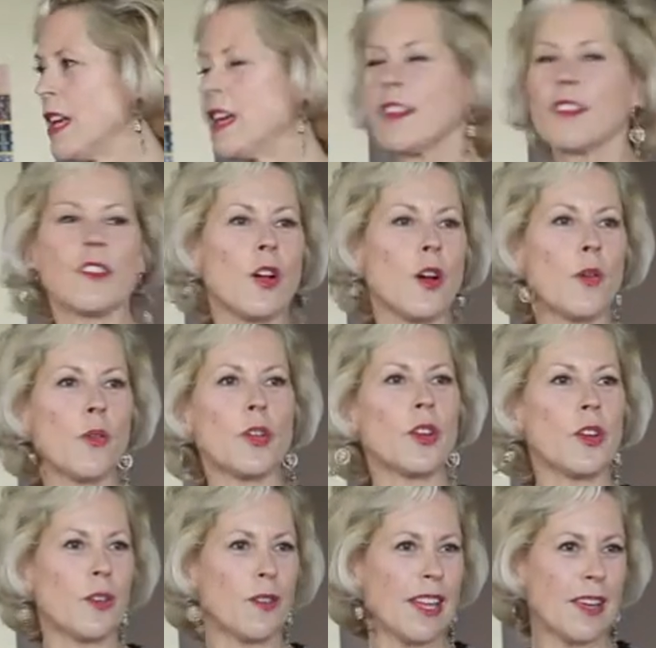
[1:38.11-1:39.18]
So,
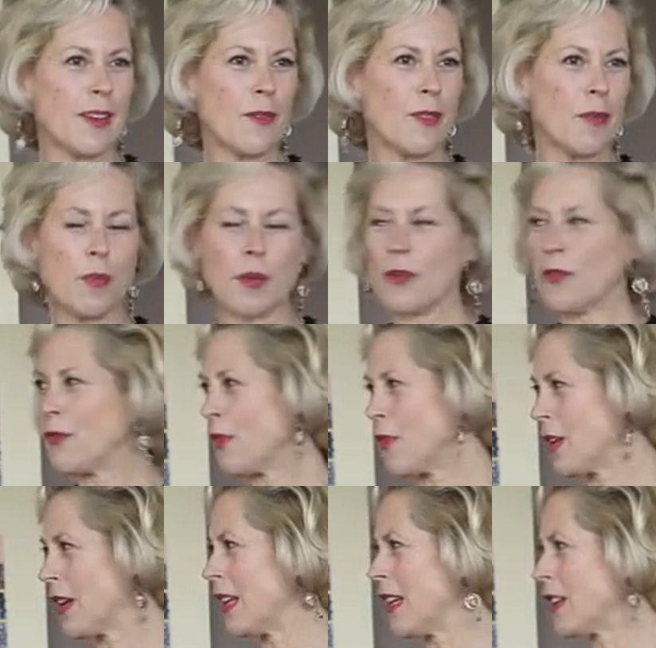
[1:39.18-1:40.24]
like the beautiful
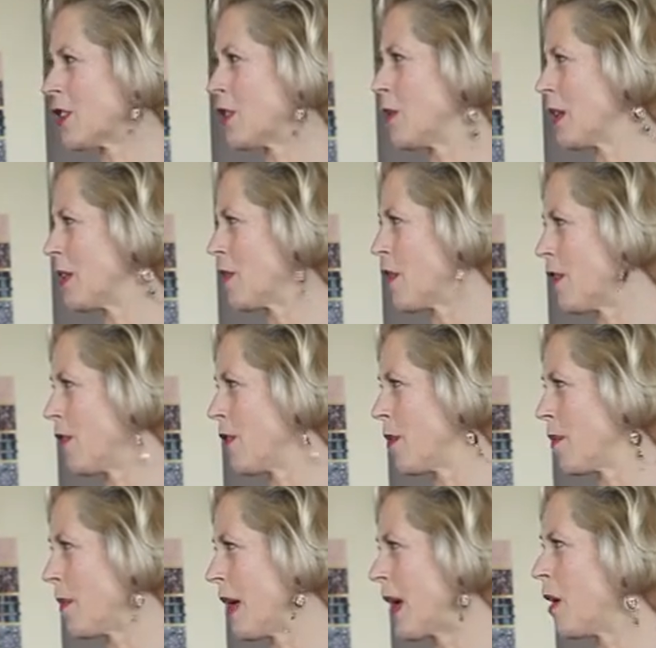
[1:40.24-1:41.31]
collection we saw from
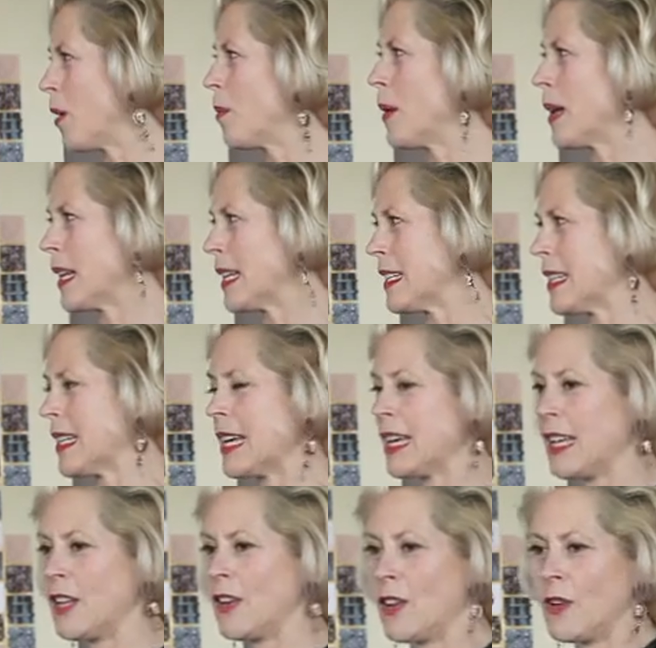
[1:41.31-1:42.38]
Hell Bunny
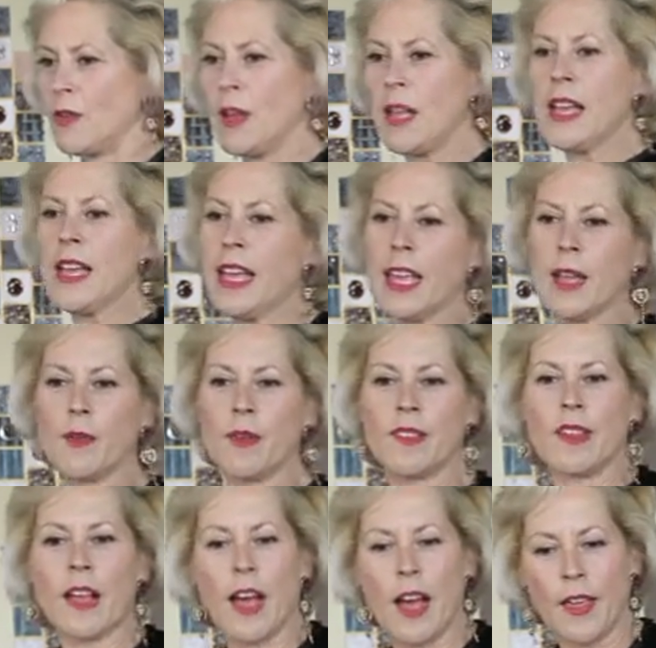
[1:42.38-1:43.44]
today, it
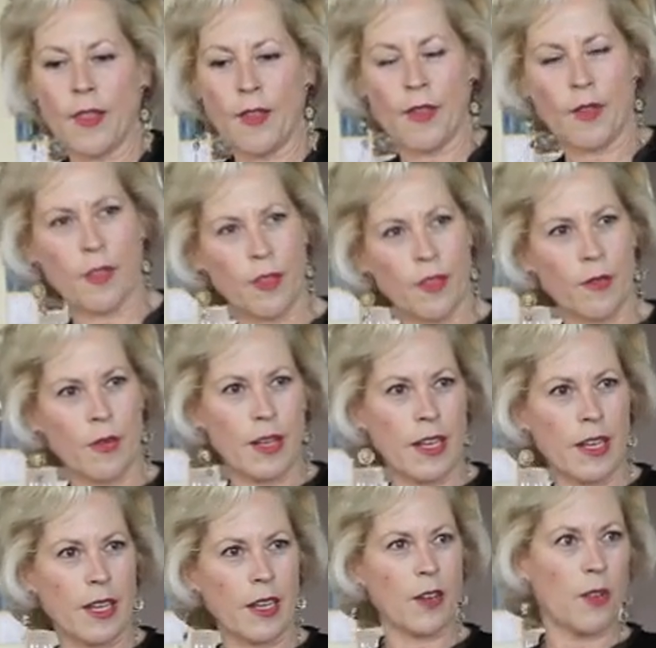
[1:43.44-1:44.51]
was either the
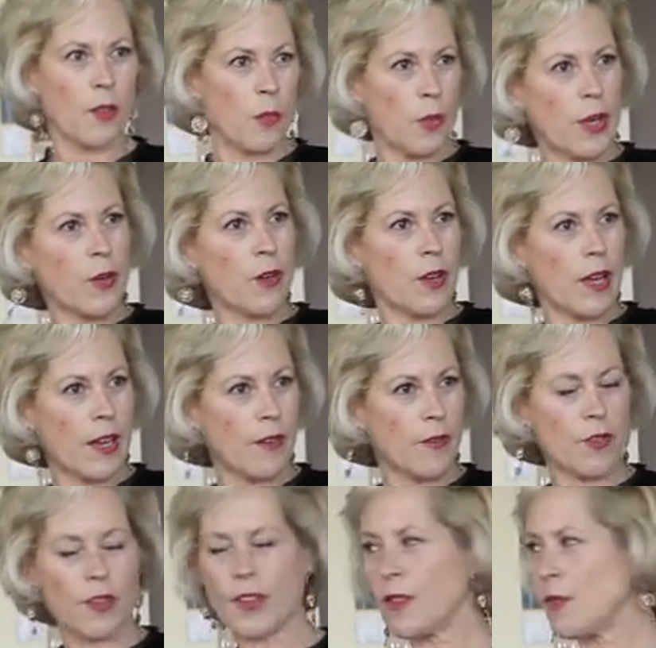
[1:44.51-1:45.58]
really, the wiggle kind of
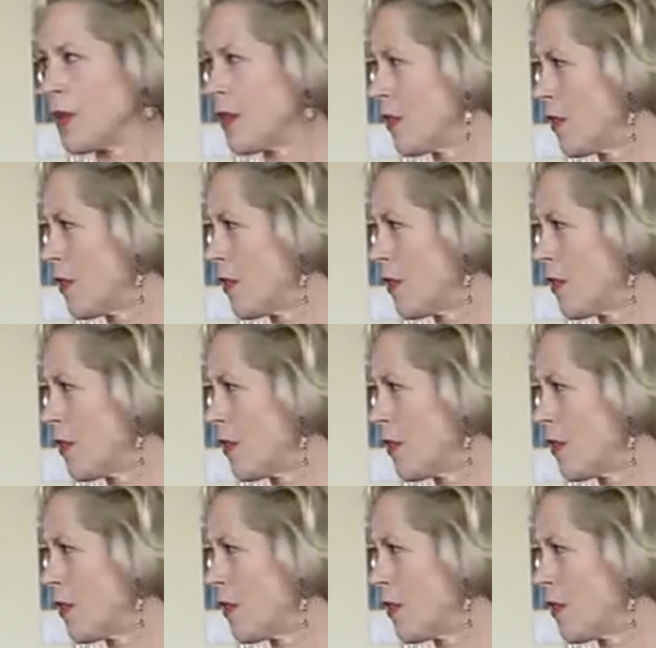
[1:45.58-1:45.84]
dress, and we saw